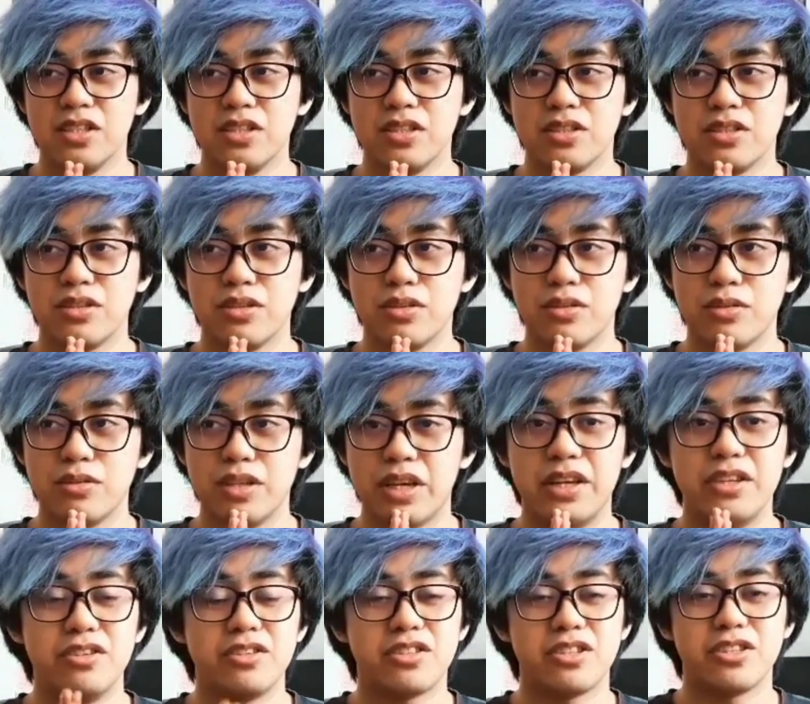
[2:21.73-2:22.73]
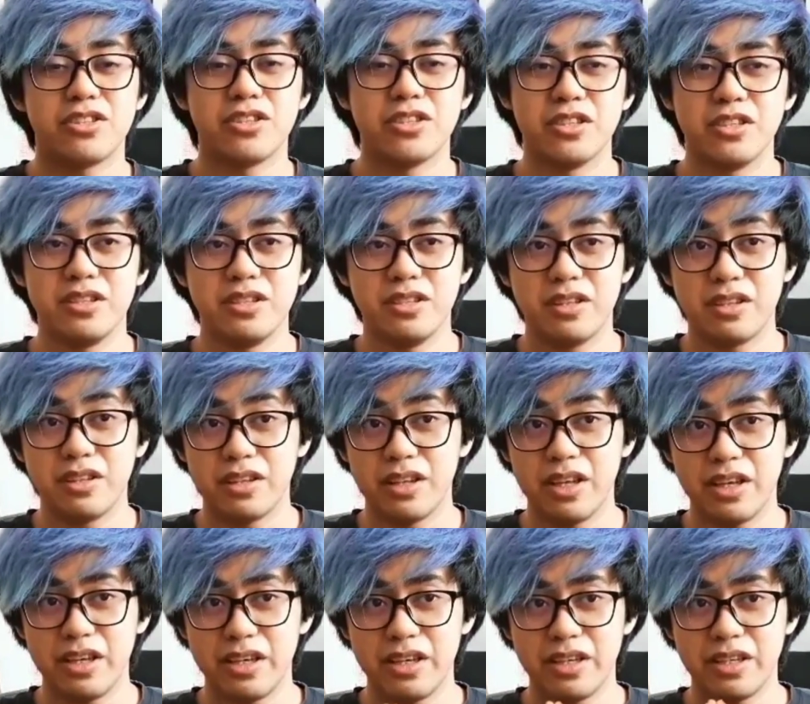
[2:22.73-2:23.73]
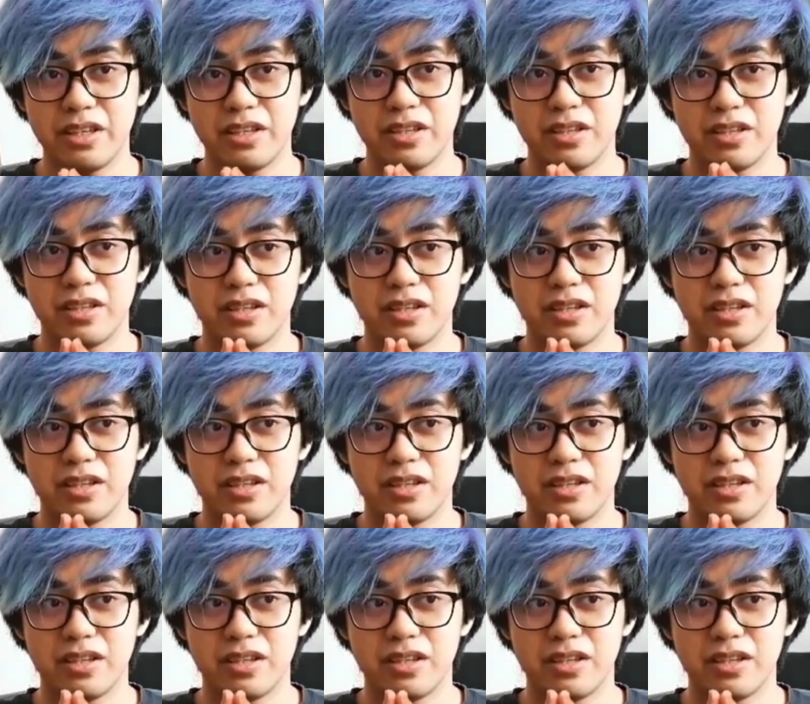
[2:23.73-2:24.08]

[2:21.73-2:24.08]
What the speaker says: so yeah, nutrition, they